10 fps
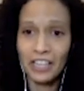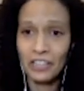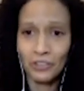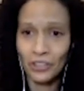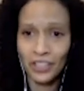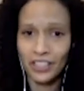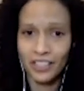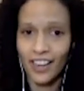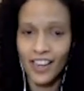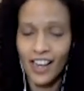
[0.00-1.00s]

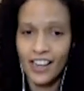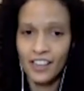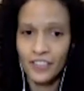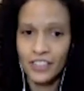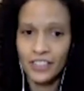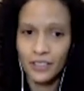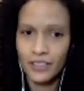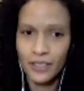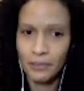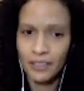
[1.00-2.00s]
even
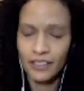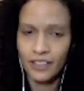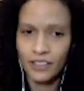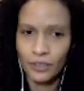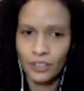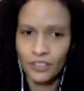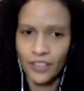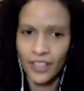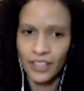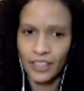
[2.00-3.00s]
typically sort of
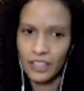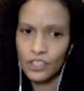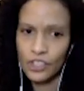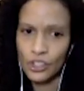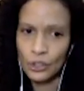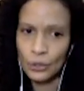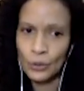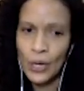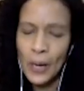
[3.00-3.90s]
like get into,